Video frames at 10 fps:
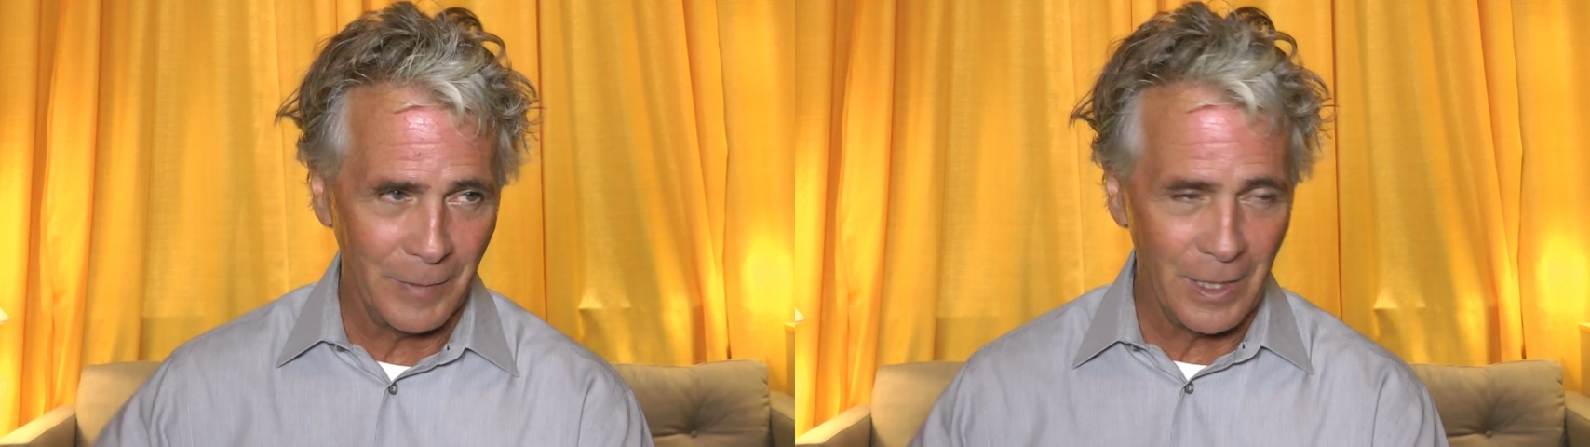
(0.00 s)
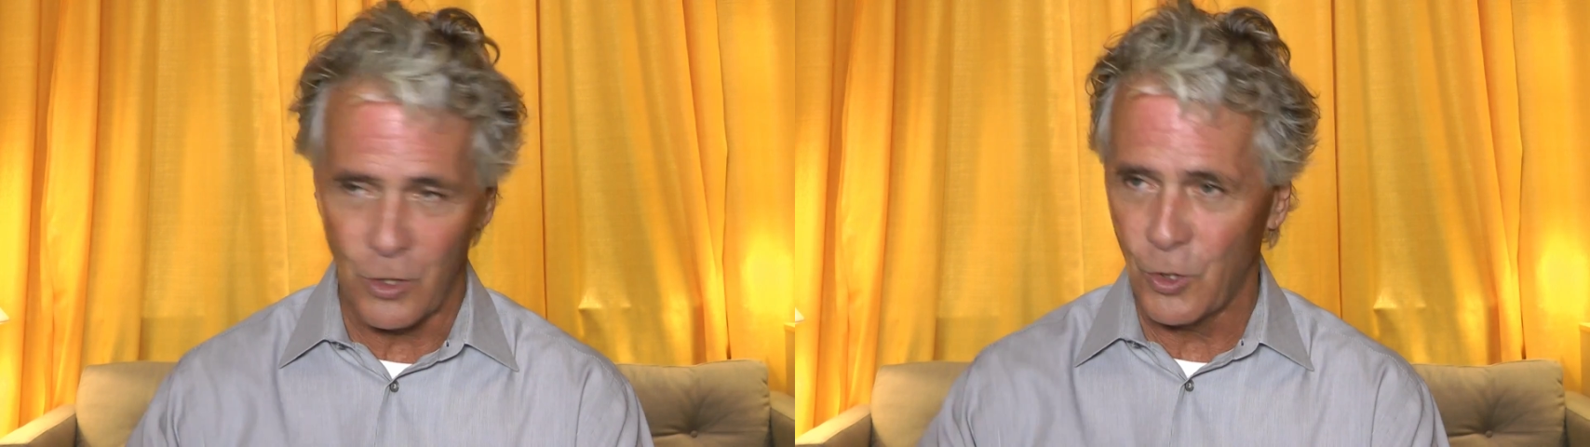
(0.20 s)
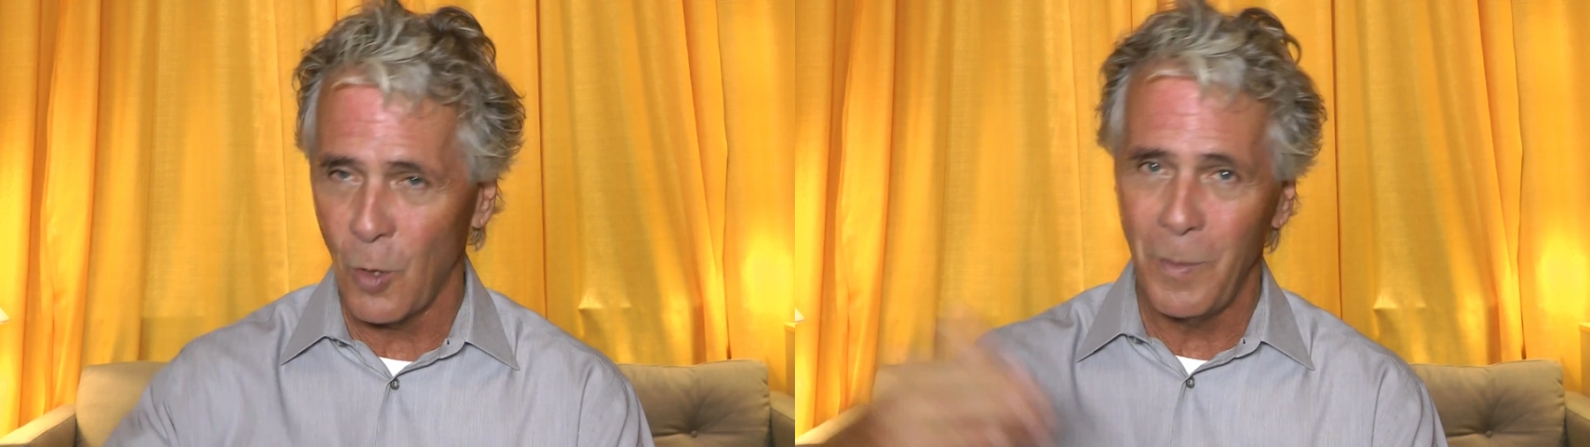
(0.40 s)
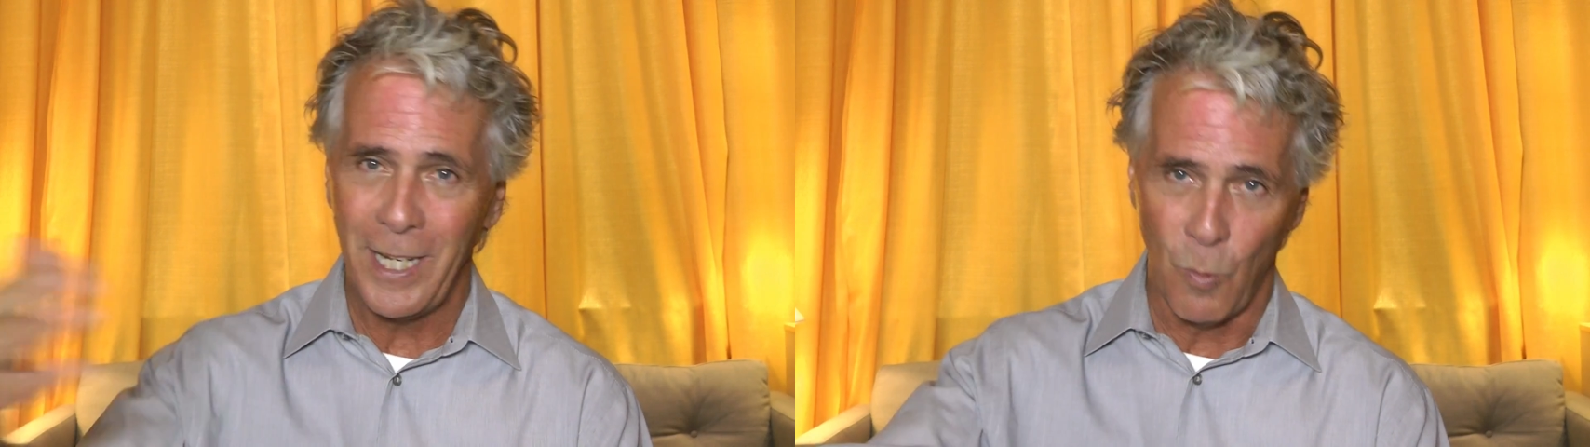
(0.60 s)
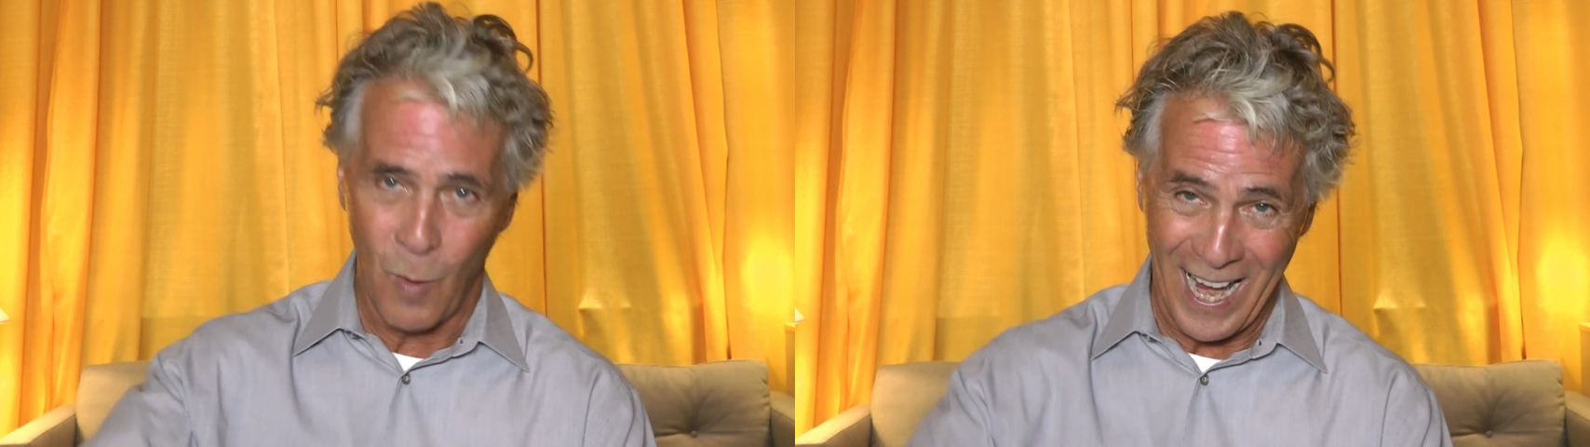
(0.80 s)
in so
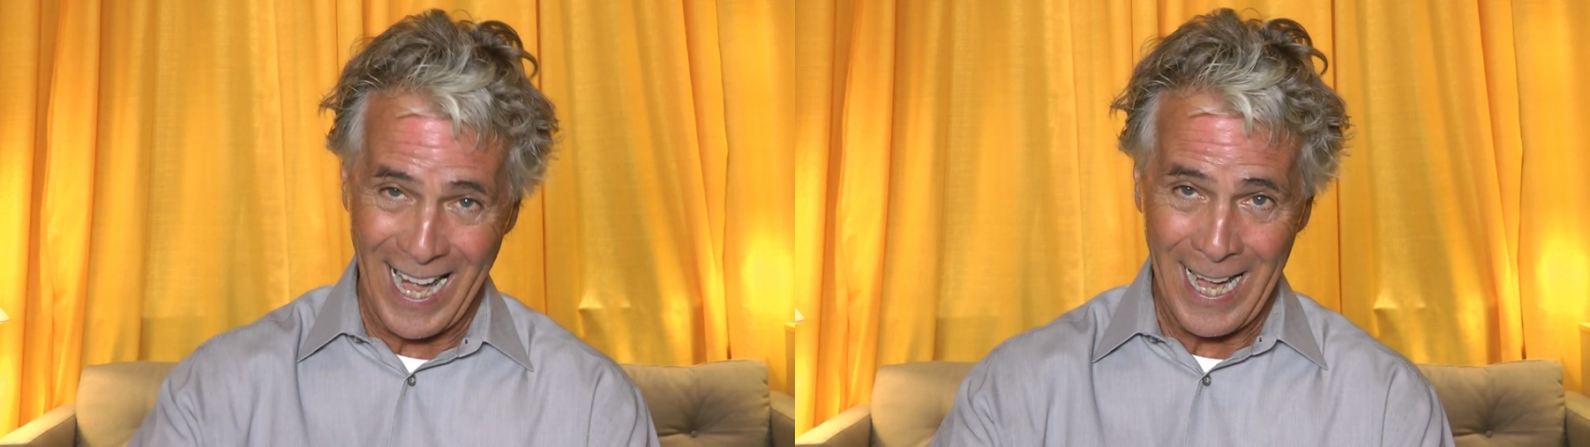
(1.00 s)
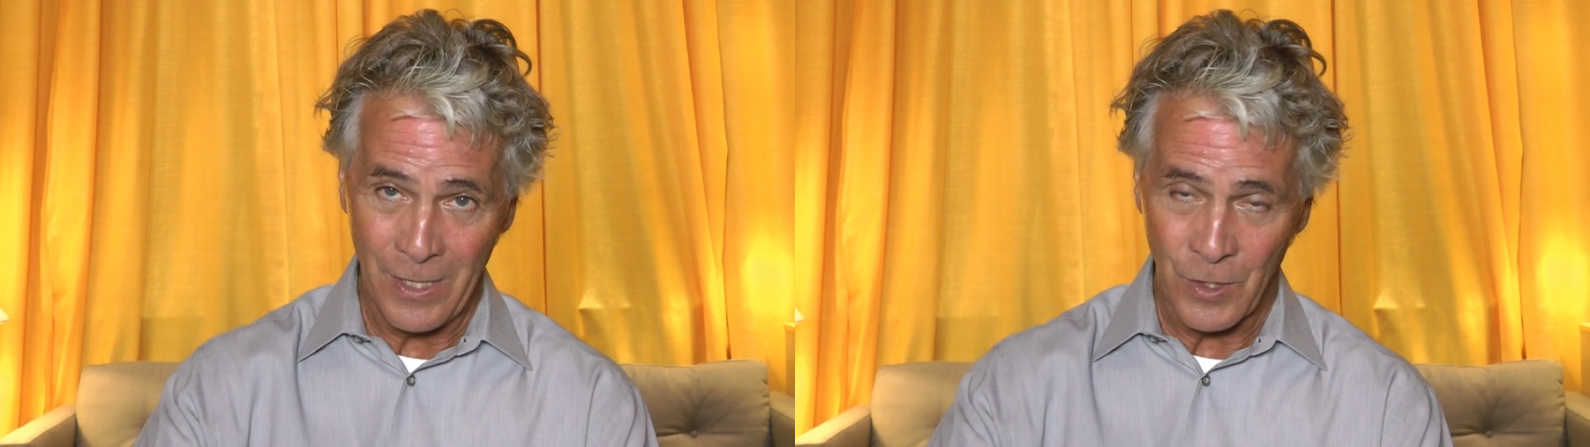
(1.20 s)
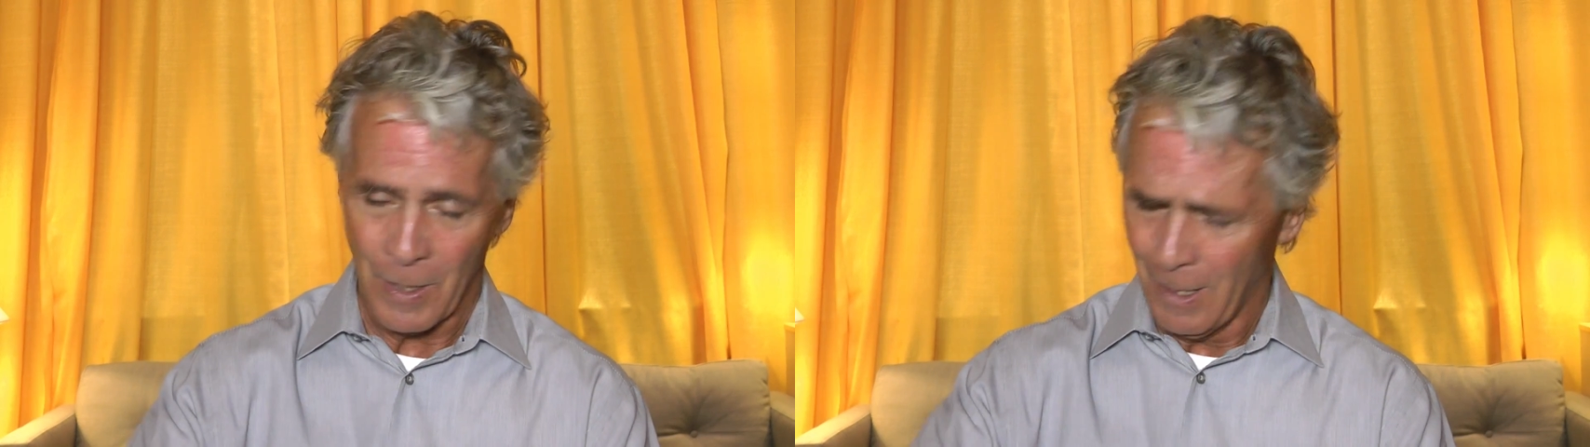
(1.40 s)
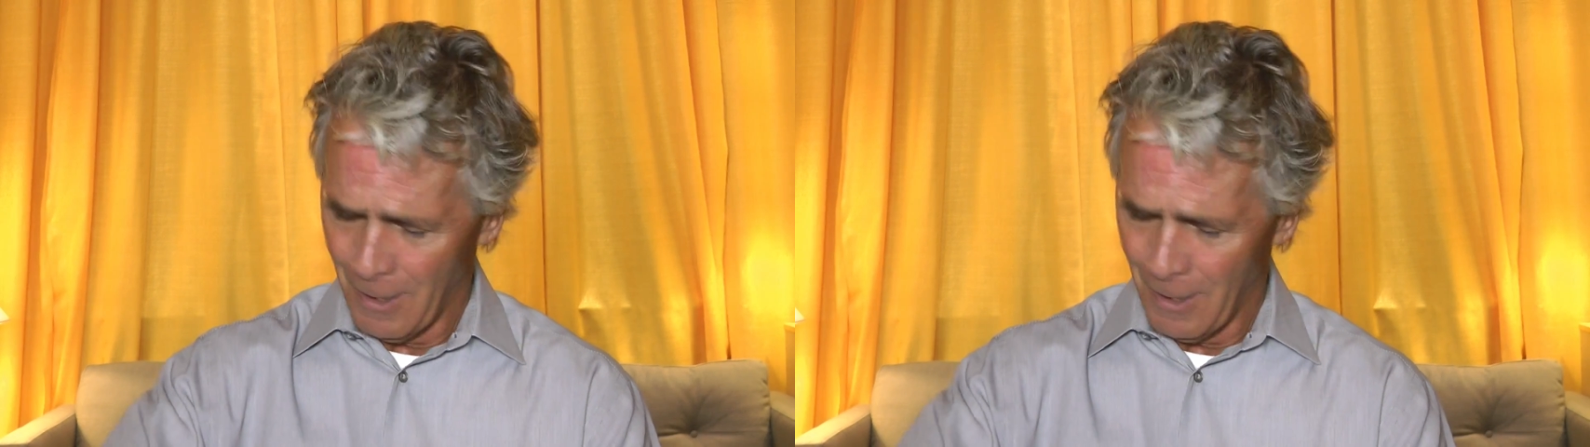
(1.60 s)
many ways,